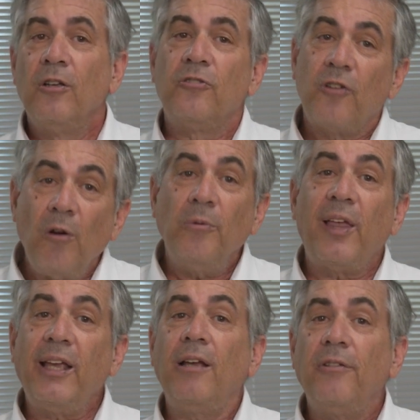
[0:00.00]
So
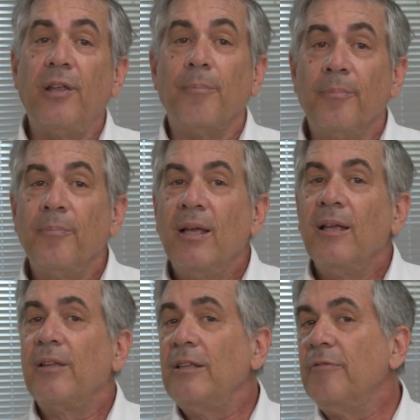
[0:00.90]
they kill them,
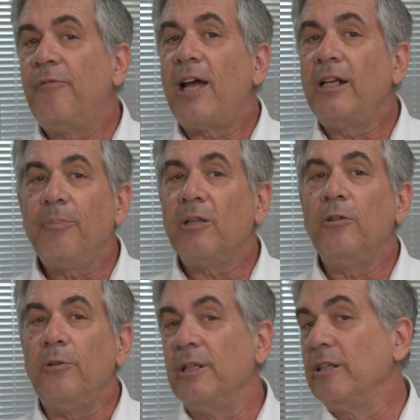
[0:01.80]
then divide up the
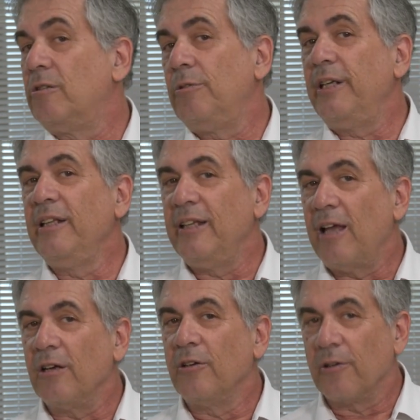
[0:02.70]
loot, including the
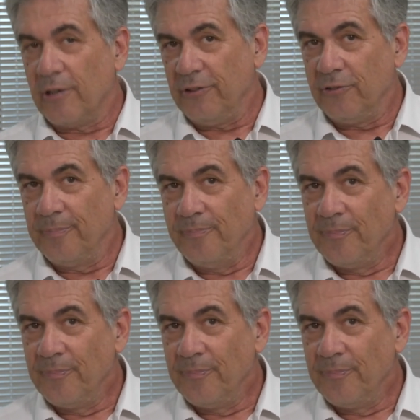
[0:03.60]
young girls.